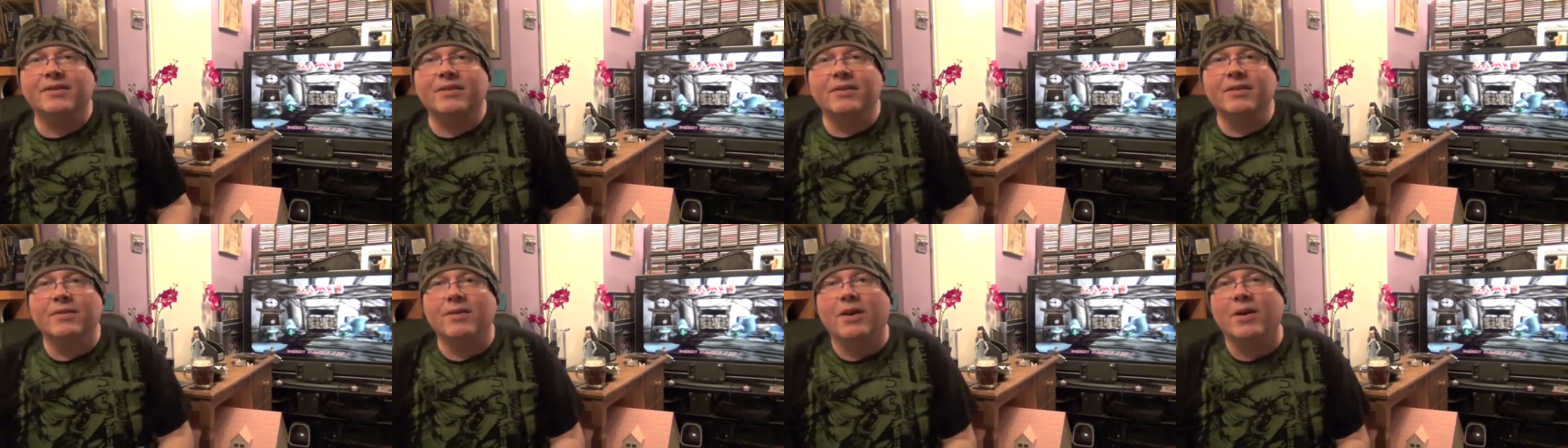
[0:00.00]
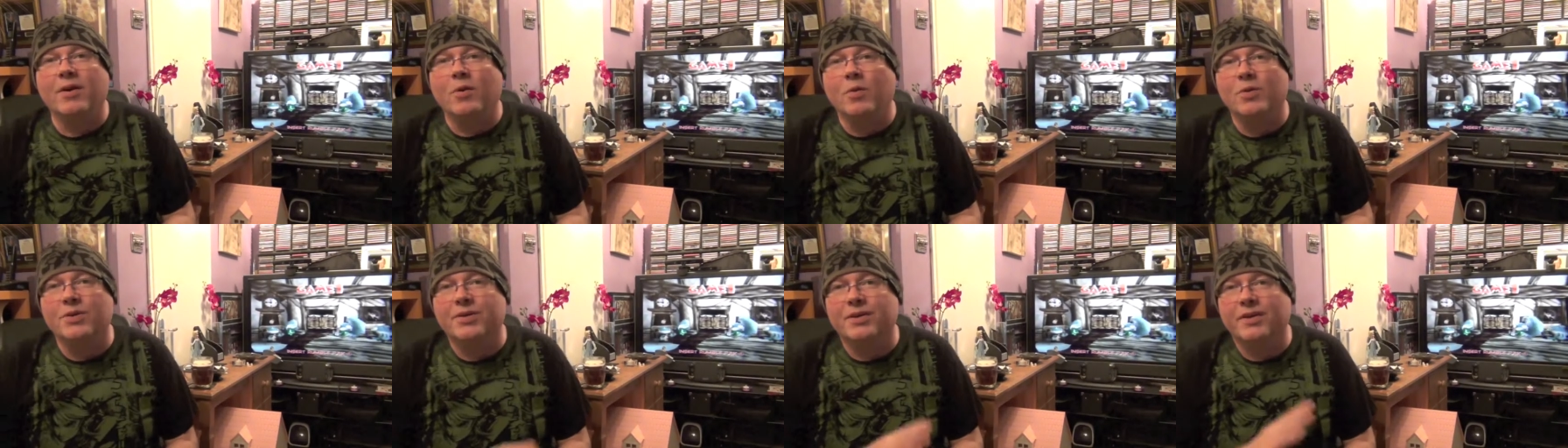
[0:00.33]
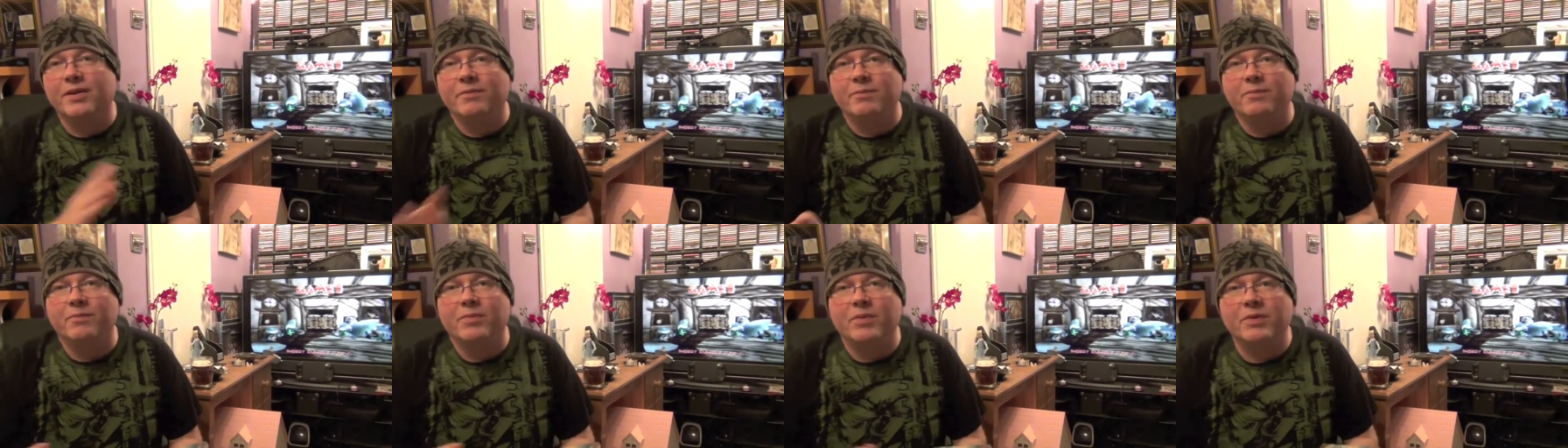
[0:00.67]
so I always
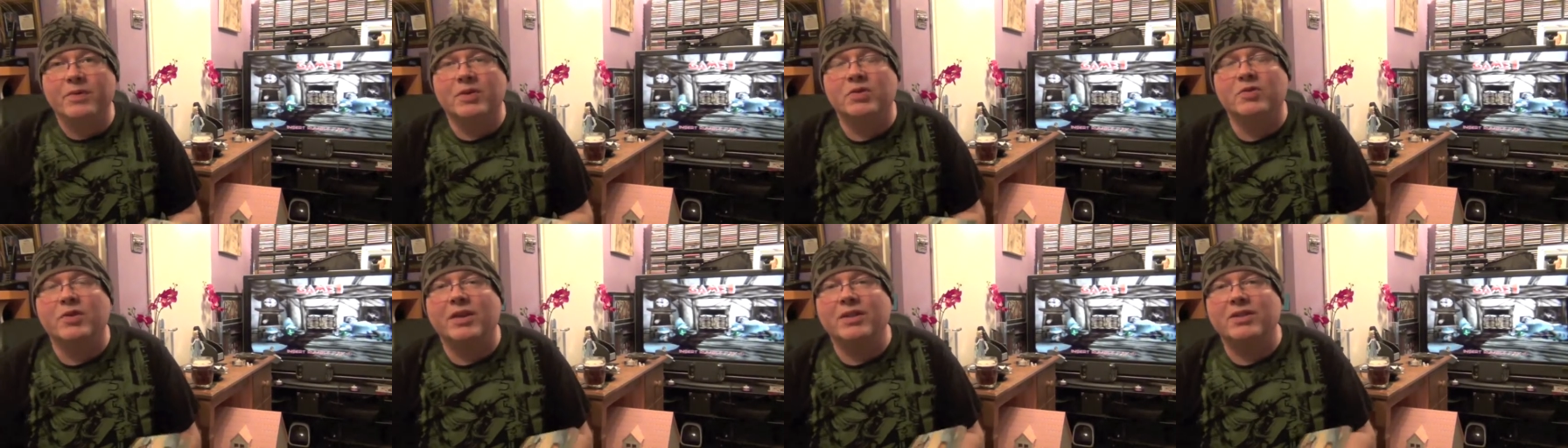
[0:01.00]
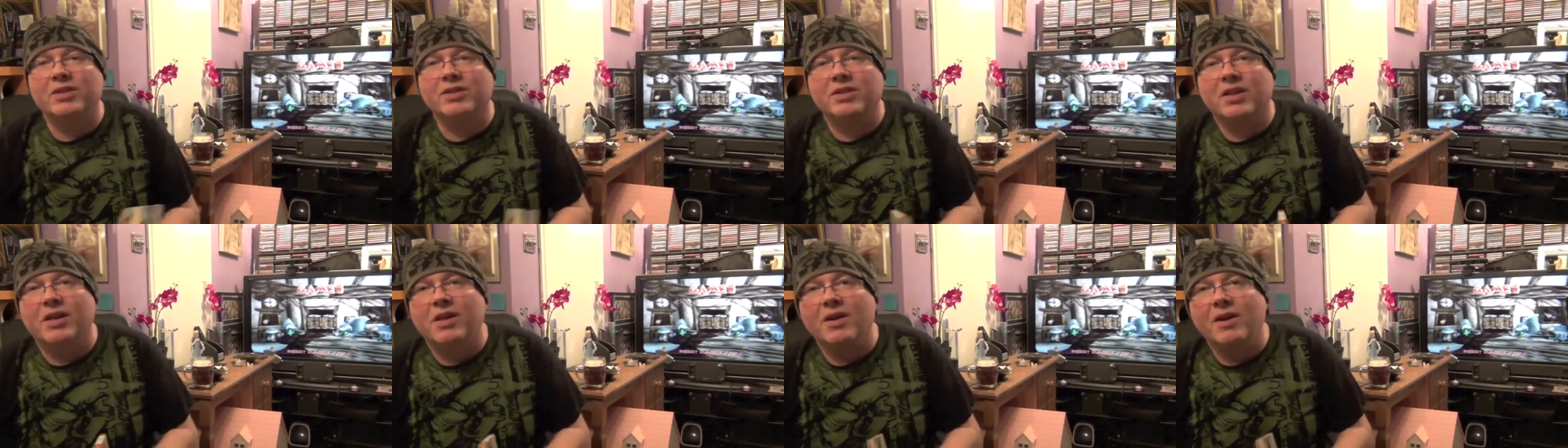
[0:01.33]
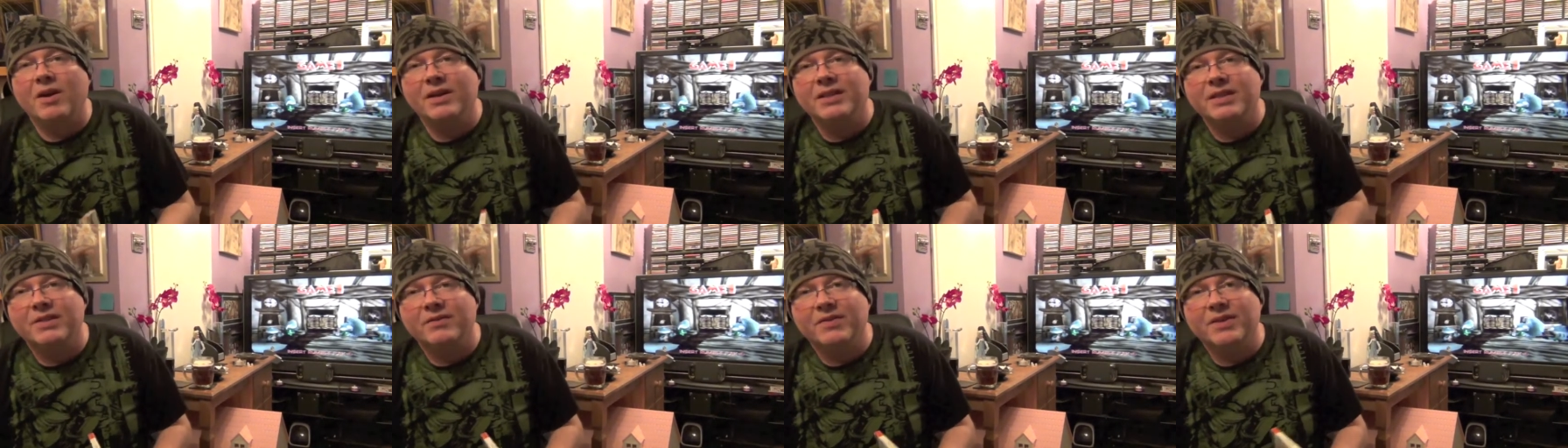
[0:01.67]
collect the strategy
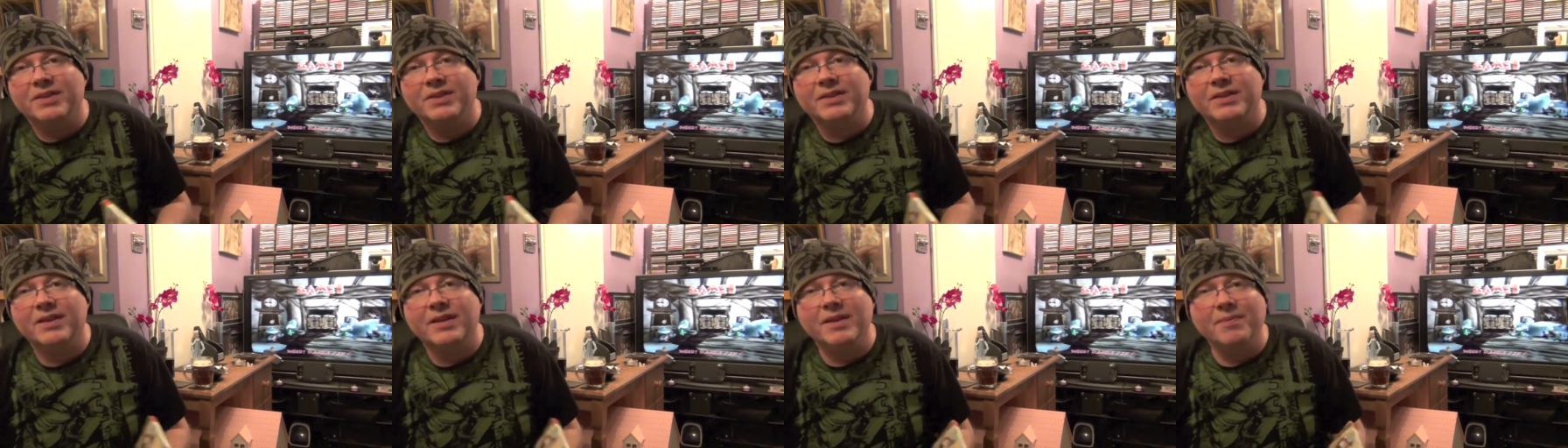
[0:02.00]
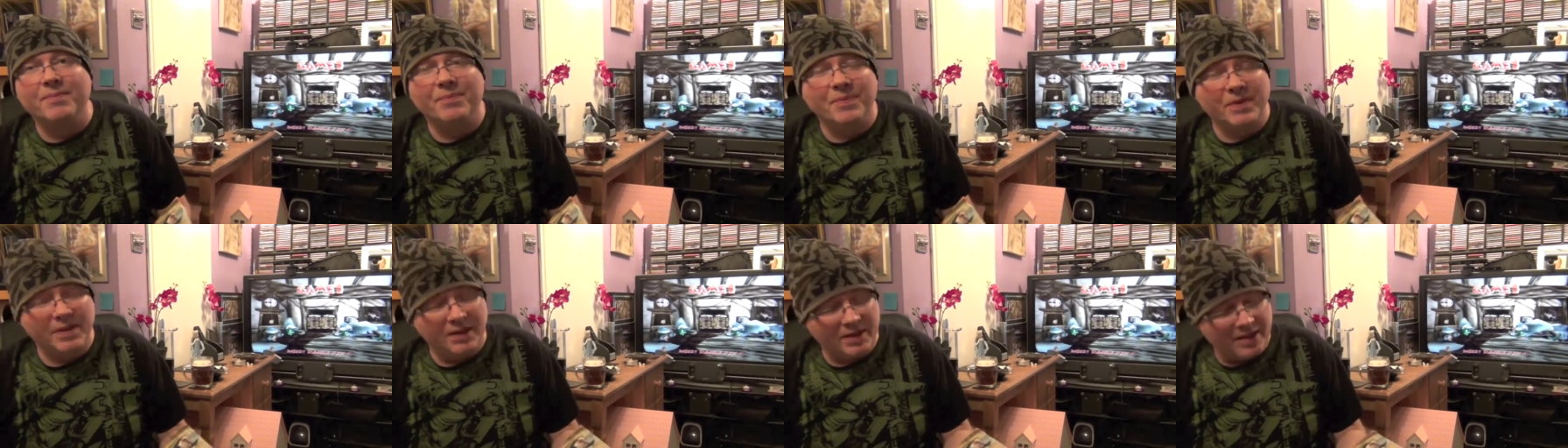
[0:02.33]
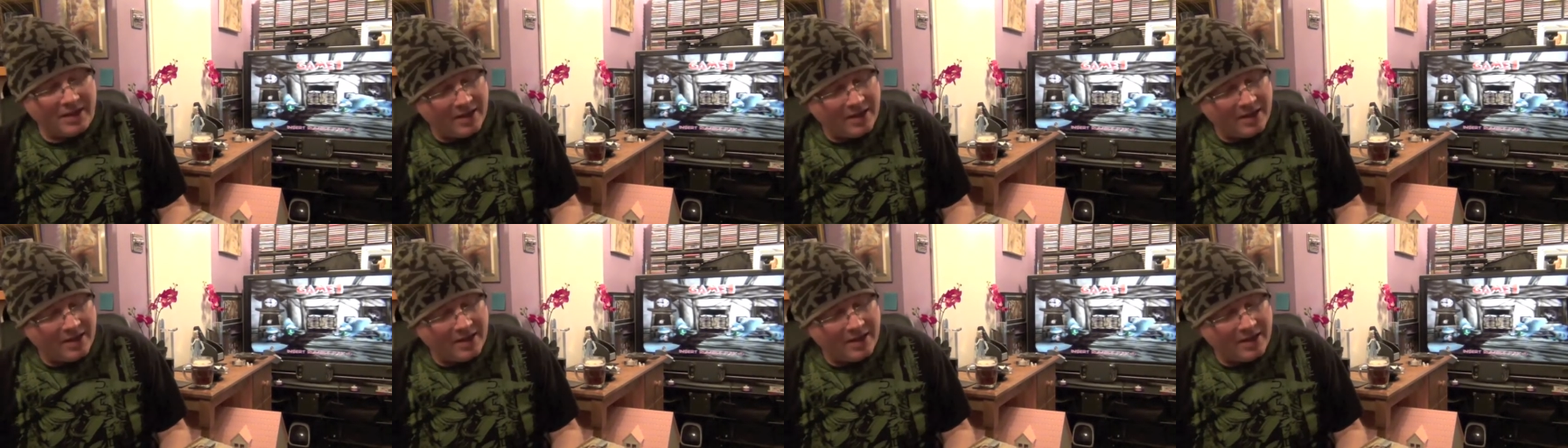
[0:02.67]
guides if I see them.